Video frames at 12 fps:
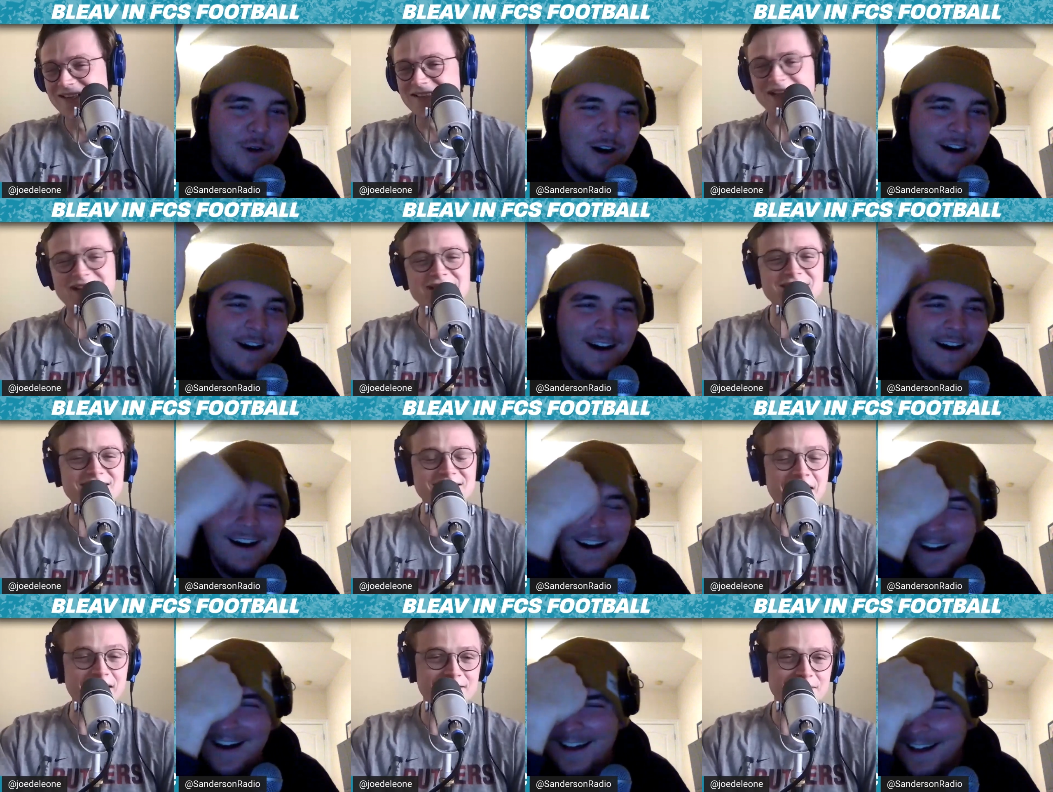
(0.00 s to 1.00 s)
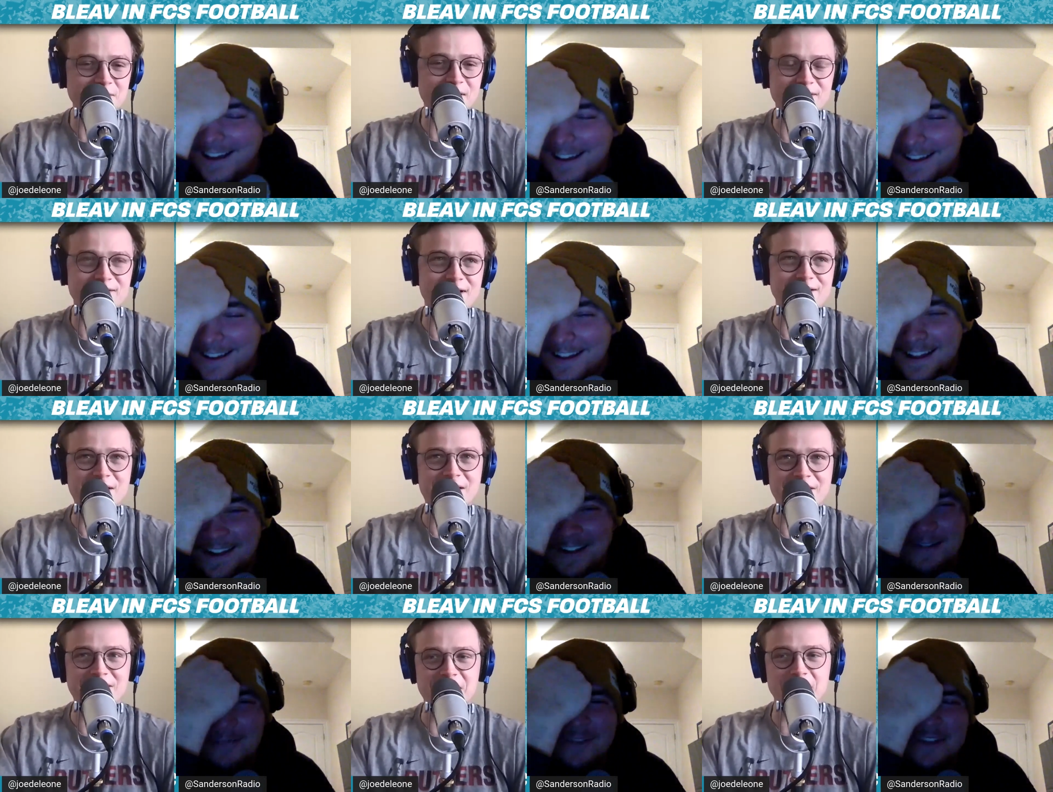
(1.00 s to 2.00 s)
Speaker 1: It goes in line with what I was talking about
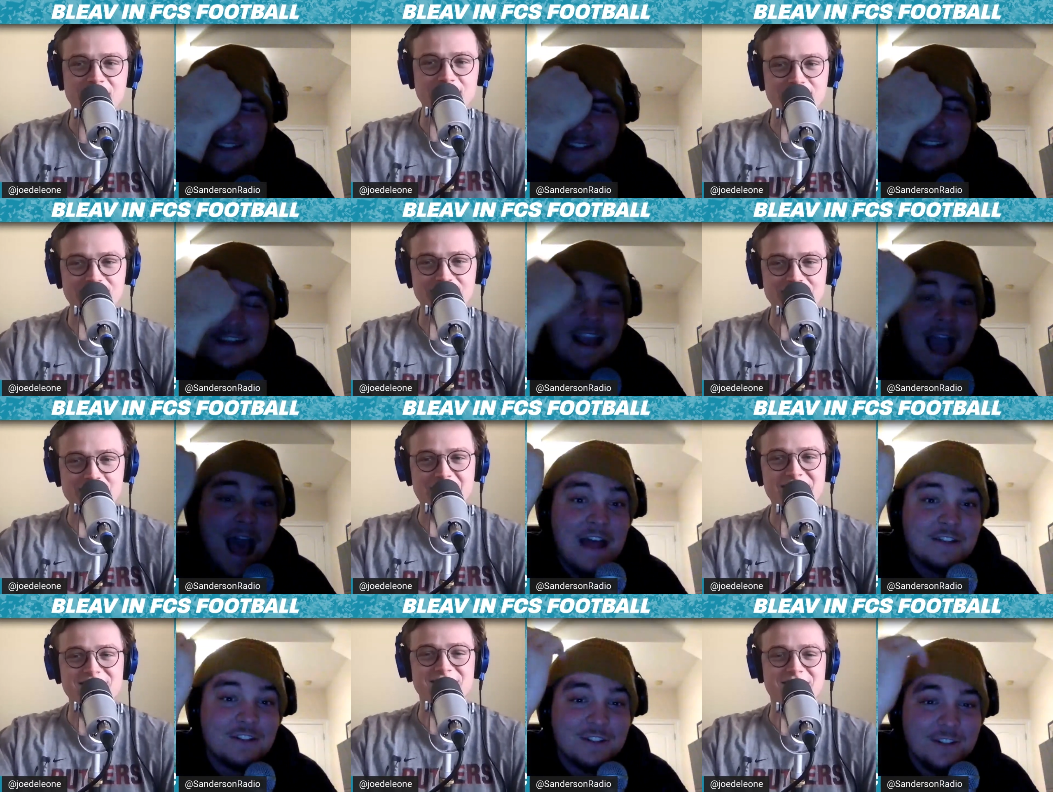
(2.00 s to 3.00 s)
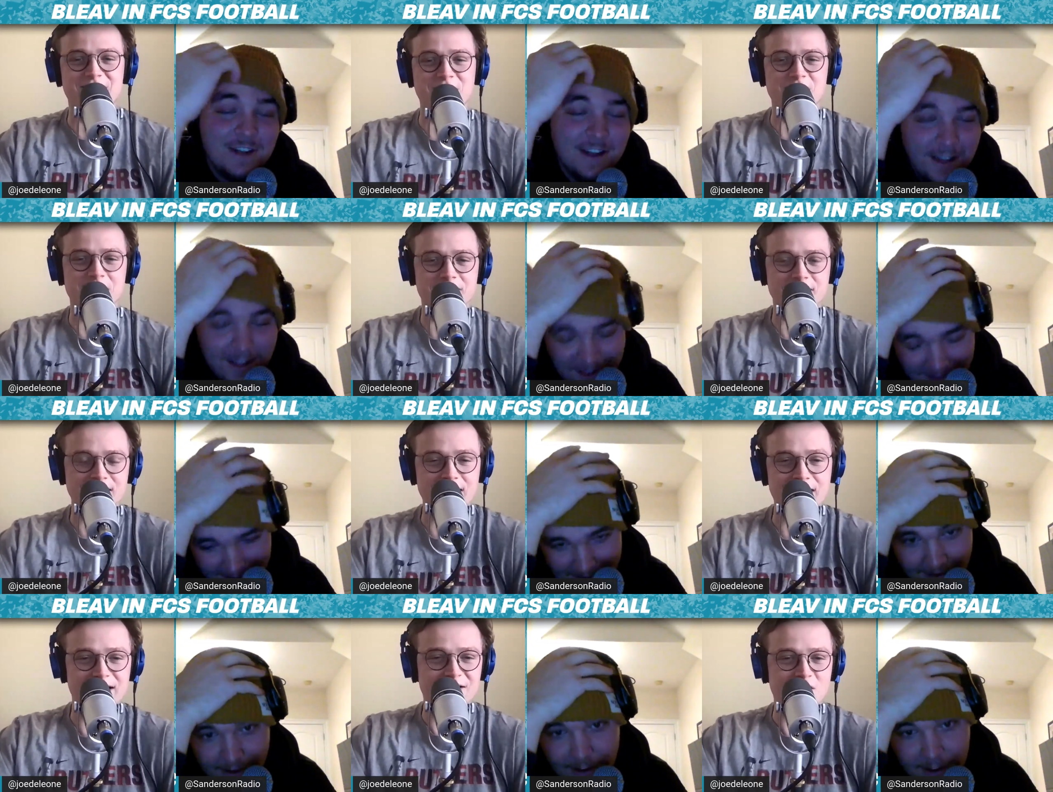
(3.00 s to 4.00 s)
earlier. Where
Speaker 2: yes. Imagine if there was a,
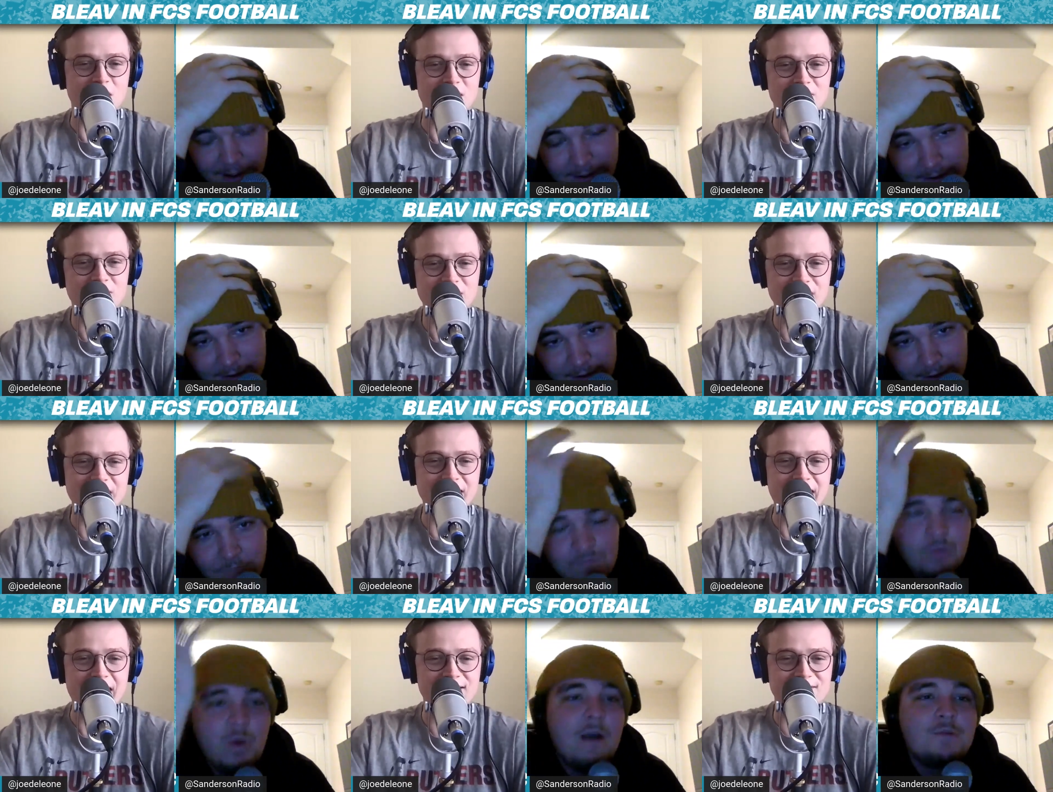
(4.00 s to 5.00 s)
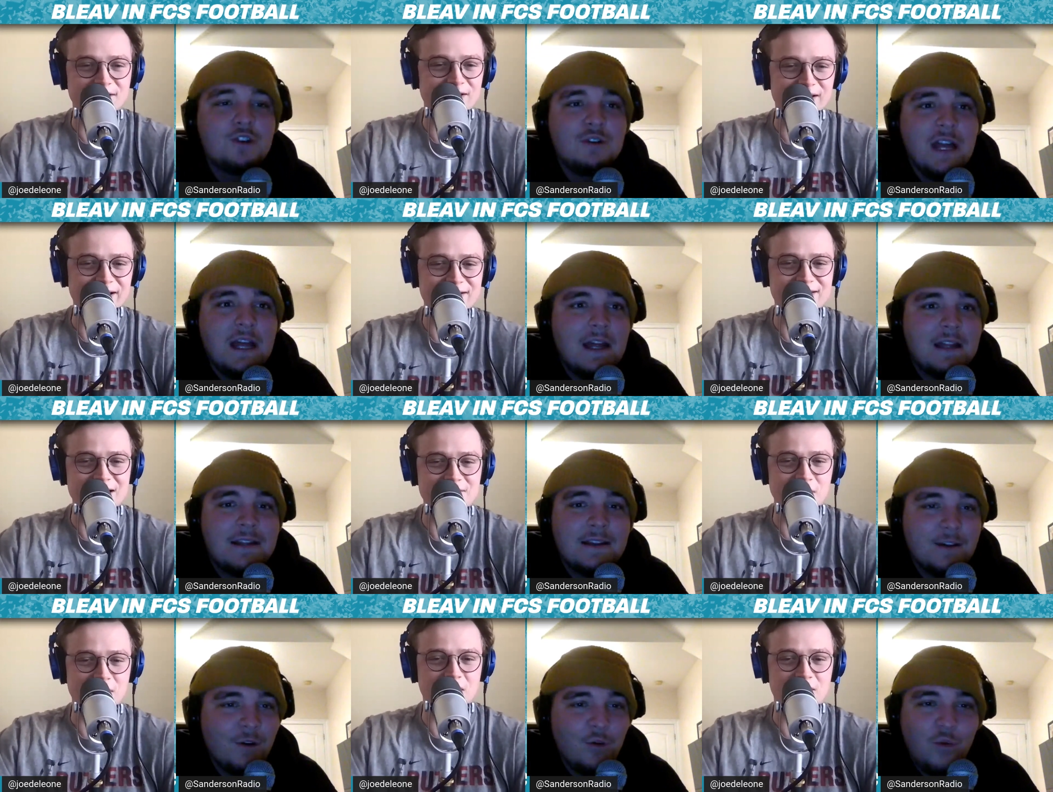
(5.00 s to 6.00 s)
a cough enhancer instead it? of a
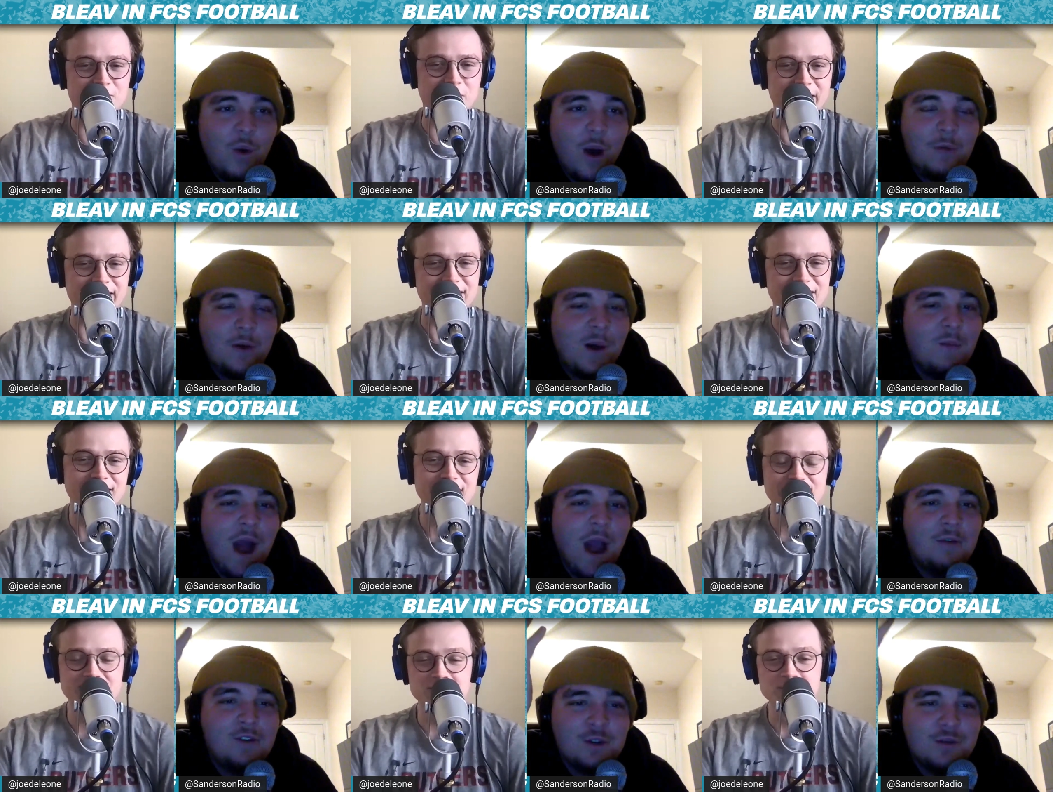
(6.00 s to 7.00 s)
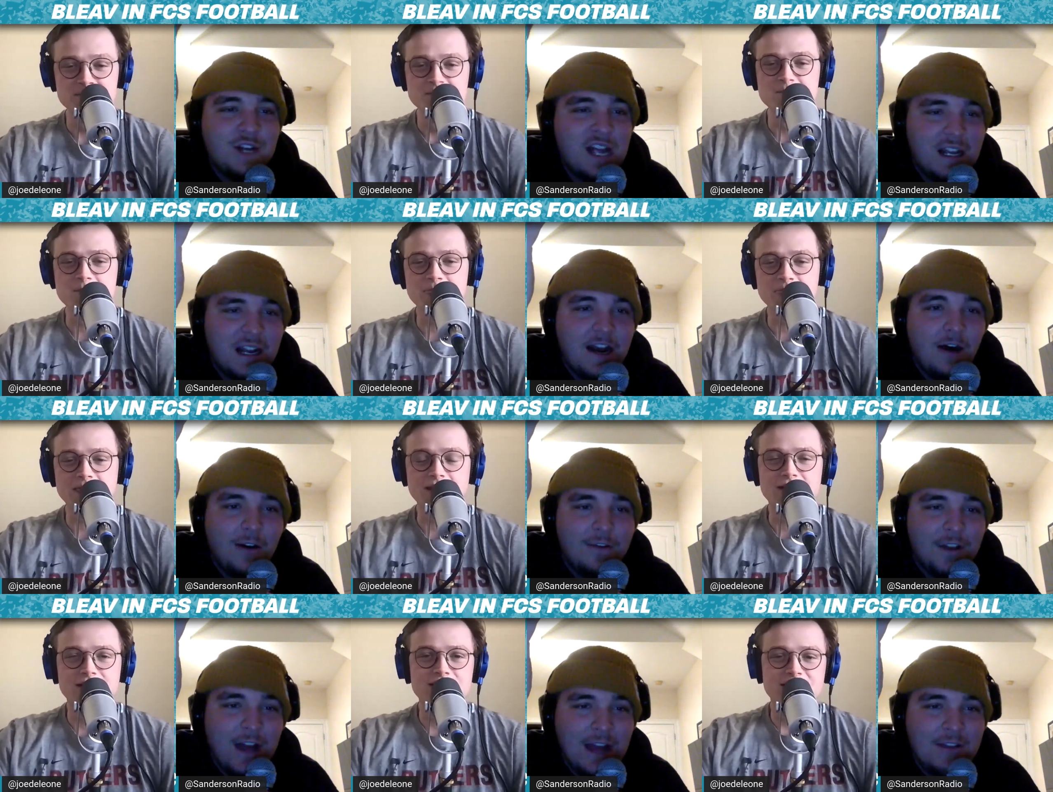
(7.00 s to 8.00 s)
cough button. Why, why would you need a cough
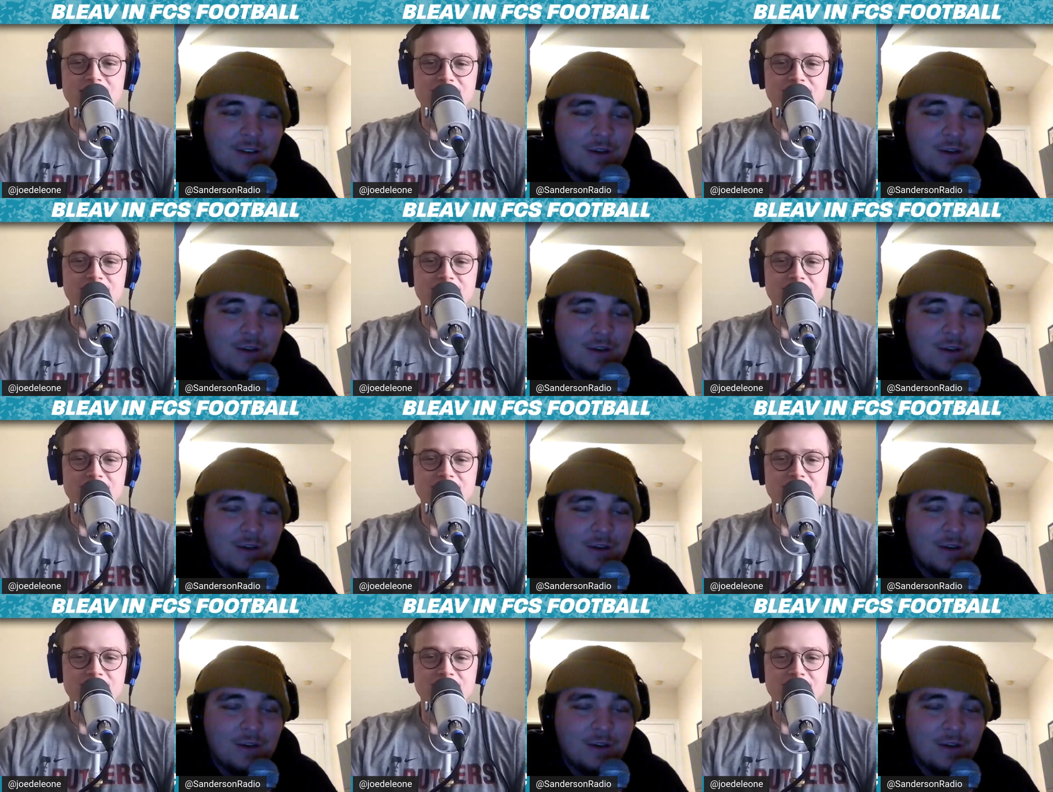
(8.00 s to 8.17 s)
enhancer?